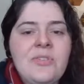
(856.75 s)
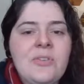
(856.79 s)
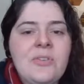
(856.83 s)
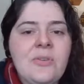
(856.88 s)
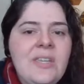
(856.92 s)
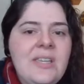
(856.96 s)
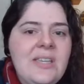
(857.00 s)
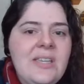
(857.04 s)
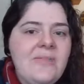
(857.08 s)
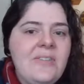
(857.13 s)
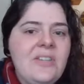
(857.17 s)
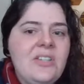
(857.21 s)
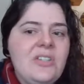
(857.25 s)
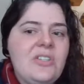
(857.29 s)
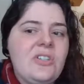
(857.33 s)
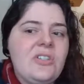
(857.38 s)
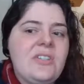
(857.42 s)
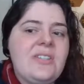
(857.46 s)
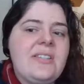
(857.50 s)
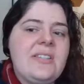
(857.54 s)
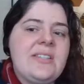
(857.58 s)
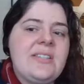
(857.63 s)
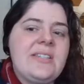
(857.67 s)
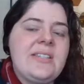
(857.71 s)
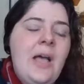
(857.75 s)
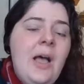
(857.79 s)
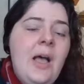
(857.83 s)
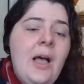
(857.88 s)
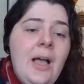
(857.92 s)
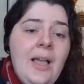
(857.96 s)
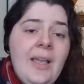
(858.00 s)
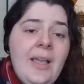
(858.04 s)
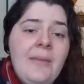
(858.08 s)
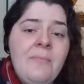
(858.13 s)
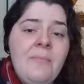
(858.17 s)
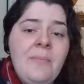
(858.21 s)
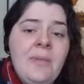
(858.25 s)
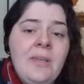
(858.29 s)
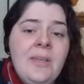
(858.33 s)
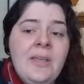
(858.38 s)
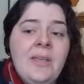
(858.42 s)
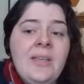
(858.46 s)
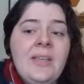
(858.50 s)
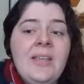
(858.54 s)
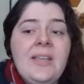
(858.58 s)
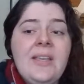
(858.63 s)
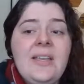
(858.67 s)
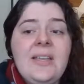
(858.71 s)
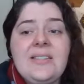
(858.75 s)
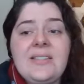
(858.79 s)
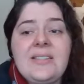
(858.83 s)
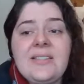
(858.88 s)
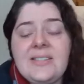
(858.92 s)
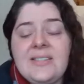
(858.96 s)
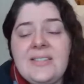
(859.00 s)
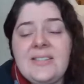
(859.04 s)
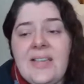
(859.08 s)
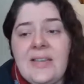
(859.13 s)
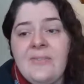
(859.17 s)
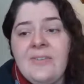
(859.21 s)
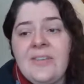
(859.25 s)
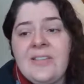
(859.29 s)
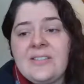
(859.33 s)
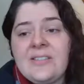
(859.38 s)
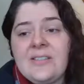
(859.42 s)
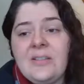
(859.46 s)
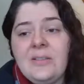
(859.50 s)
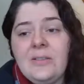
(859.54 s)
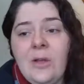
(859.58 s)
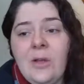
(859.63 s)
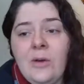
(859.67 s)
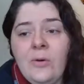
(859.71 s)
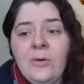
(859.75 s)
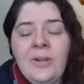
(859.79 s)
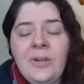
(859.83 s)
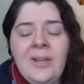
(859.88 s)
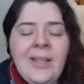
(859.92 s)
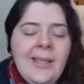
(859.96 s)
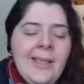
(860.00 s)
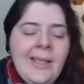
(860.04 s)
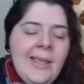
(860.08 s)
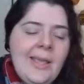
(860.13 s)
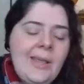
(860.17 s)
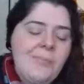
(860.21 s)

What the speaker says: So even just the time is a savings alone.